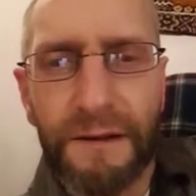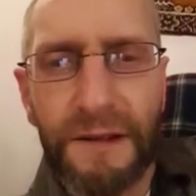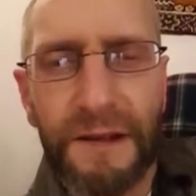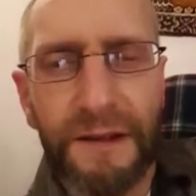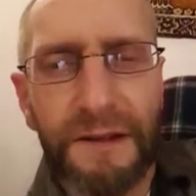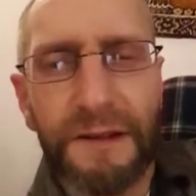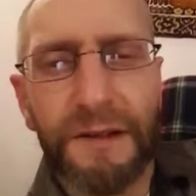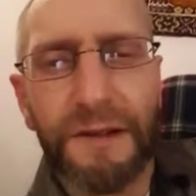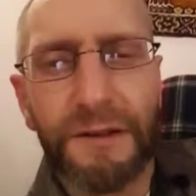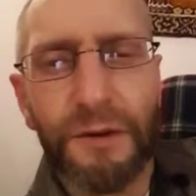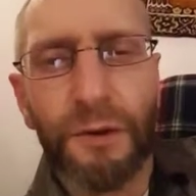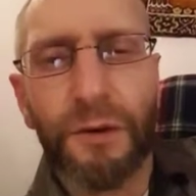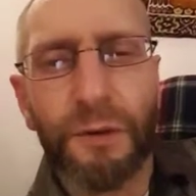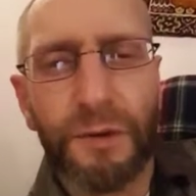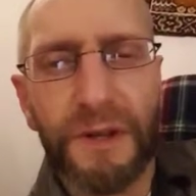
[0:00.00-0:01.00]

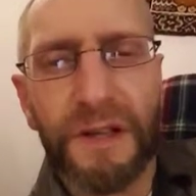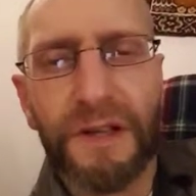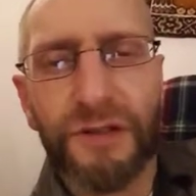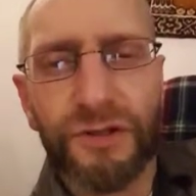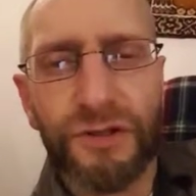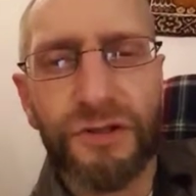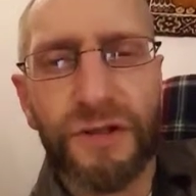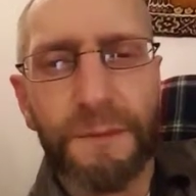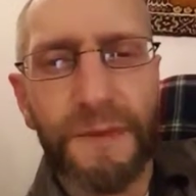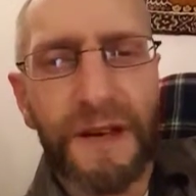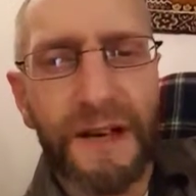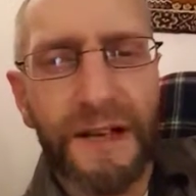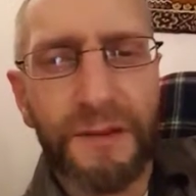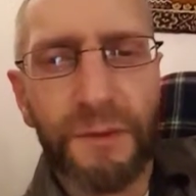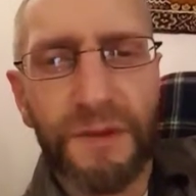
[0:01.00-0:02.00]
the whole relationship that
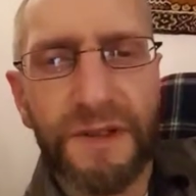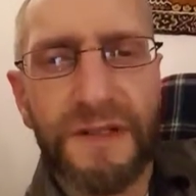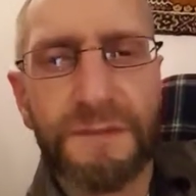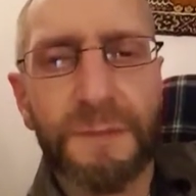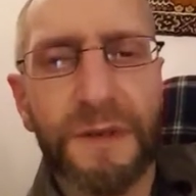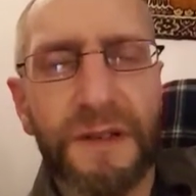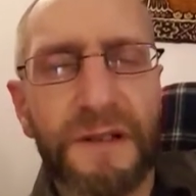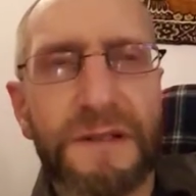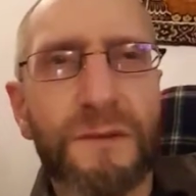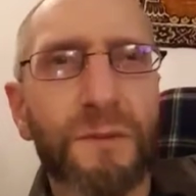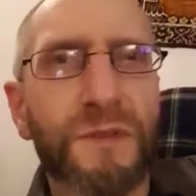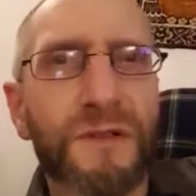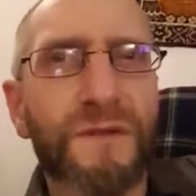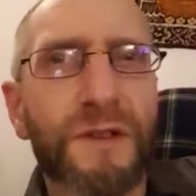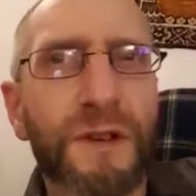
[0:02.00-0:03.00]
I had with this
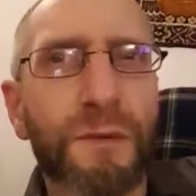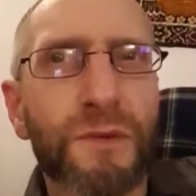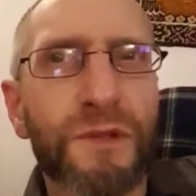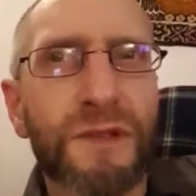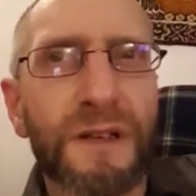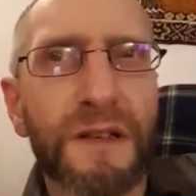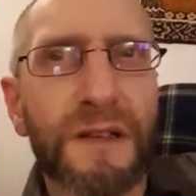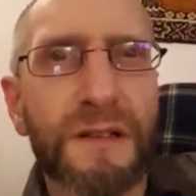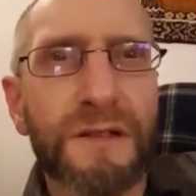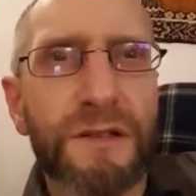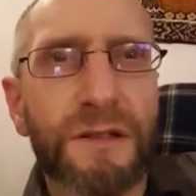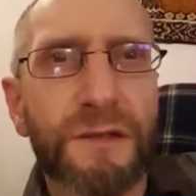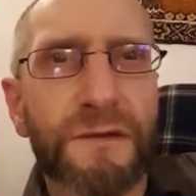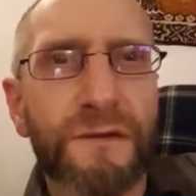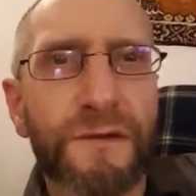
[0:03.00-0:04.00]
person was very much a case
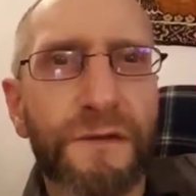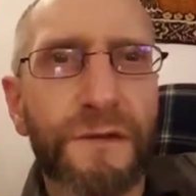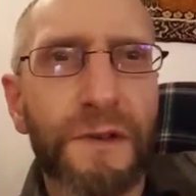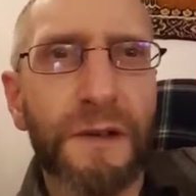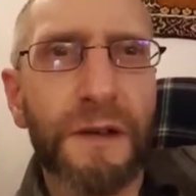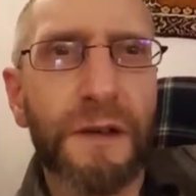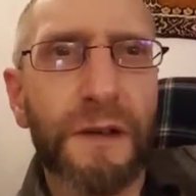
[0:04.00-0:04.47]
of